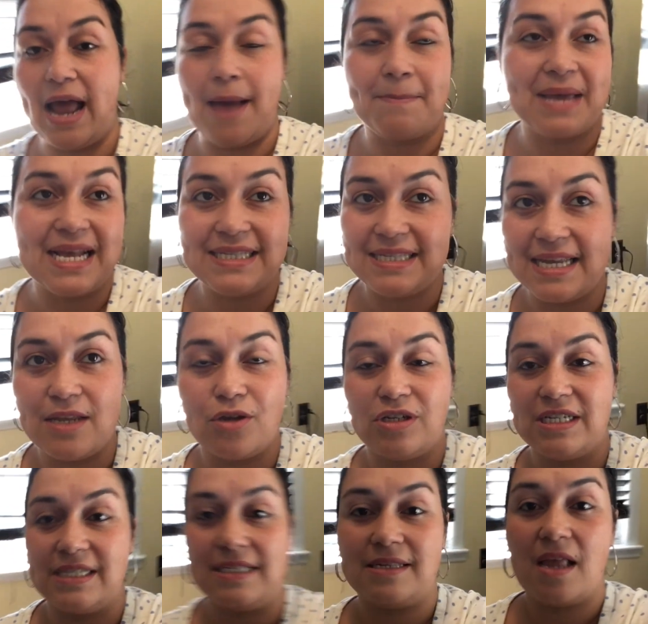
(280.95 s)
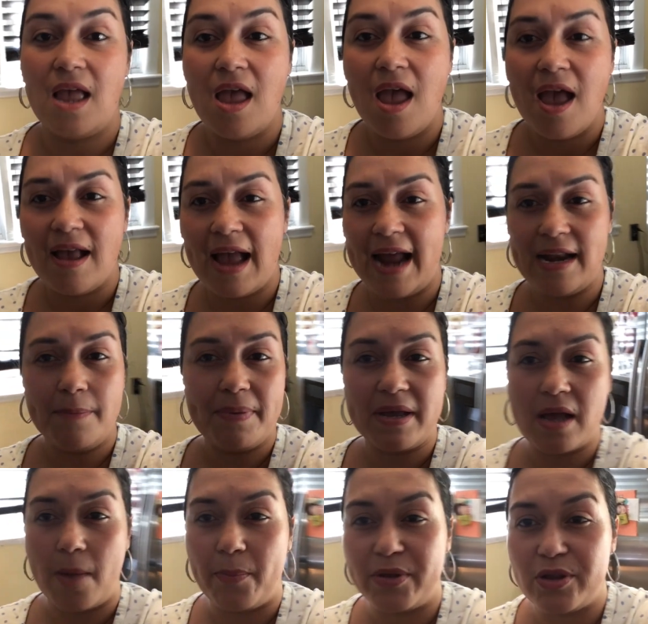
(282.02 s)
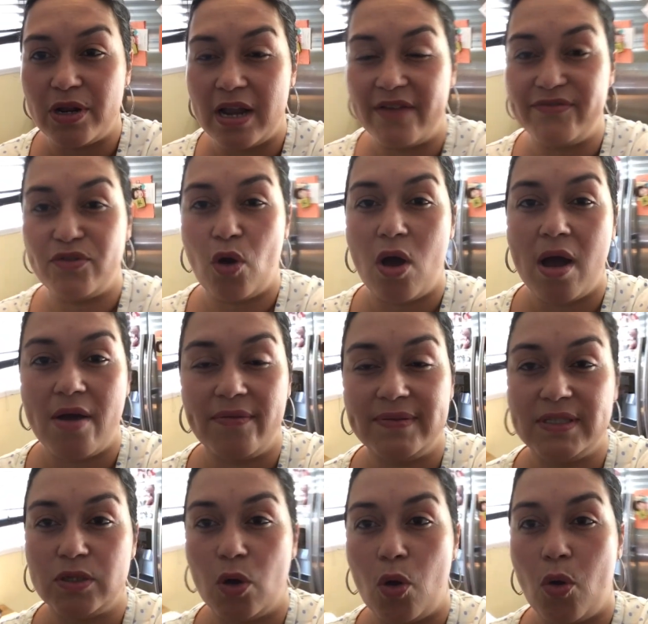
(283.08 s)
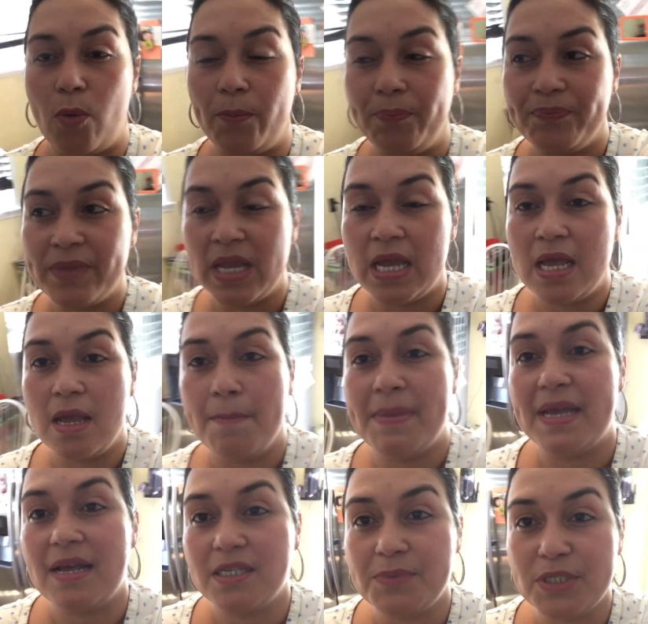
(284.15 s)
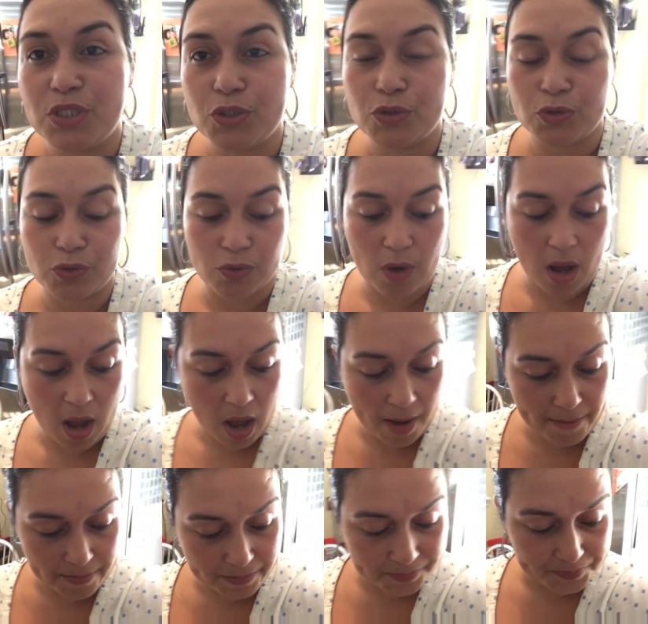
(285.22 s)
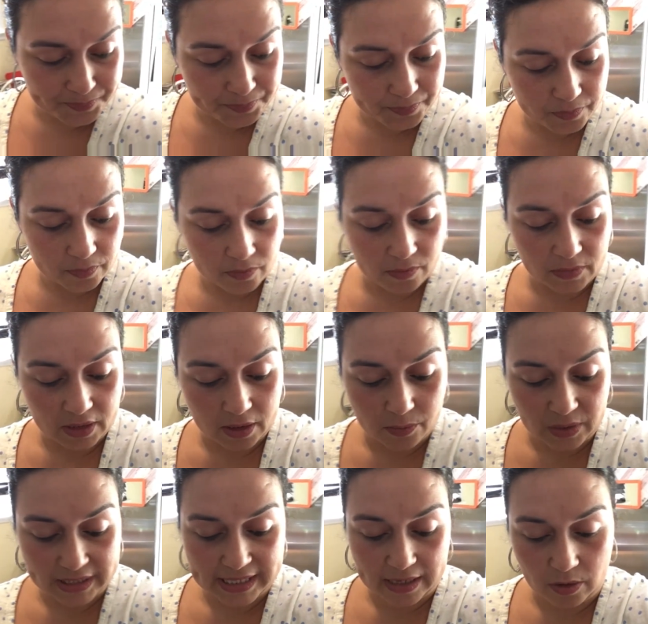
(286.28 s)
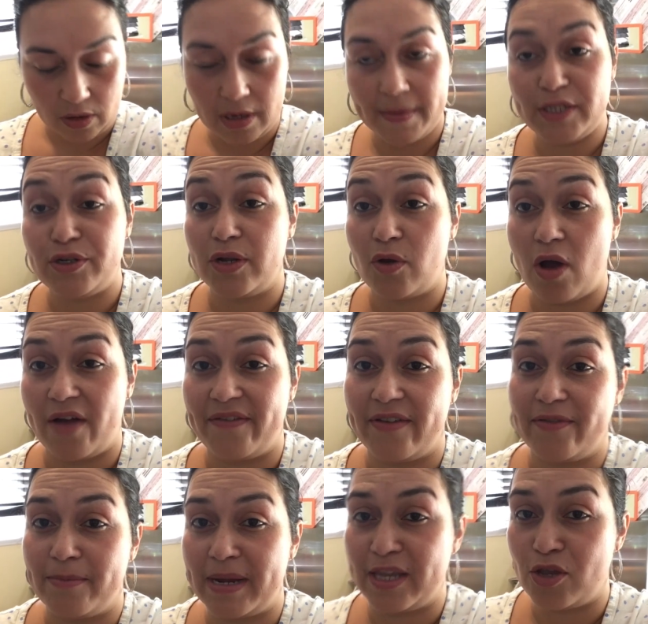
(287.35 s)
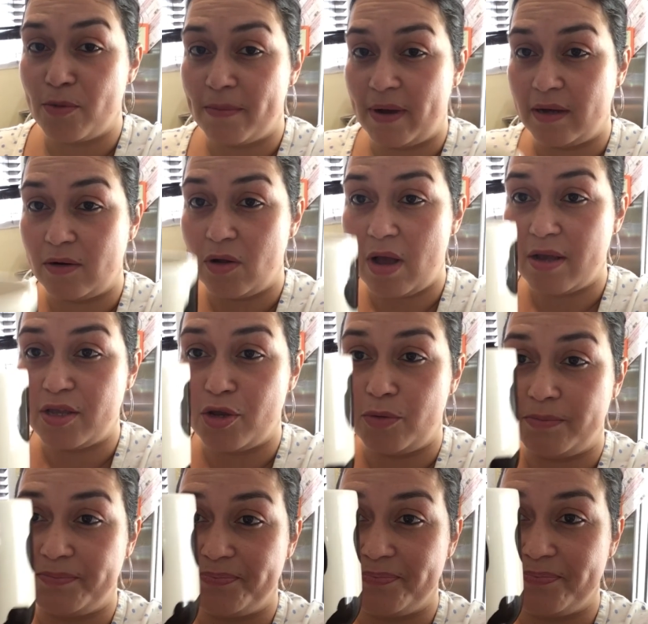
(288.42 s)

I'm guessing you just kind of pick up where you left off. So because we do, what is that called? Let me drink coffee for my cute mug. Look how cute.